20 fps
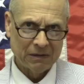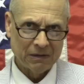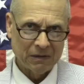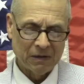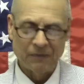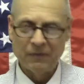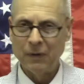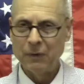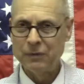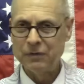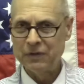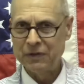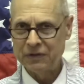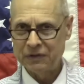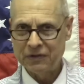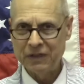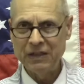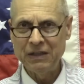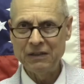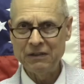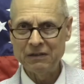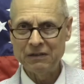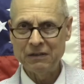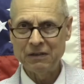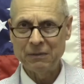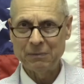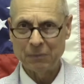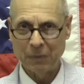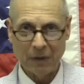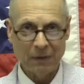of those deceased
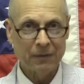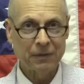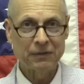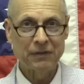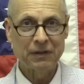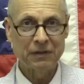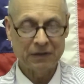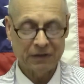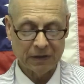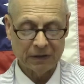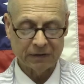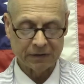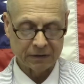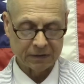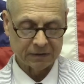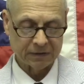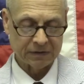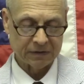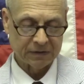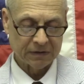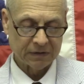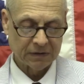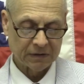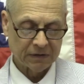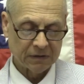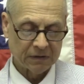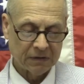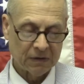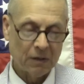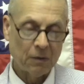brothers and sisters
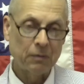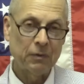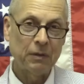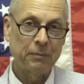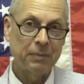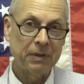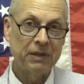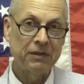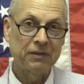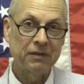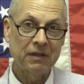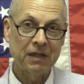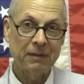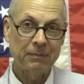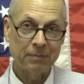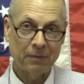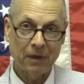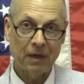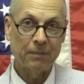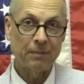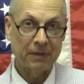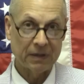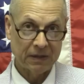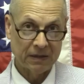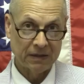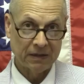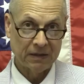own a piece of that property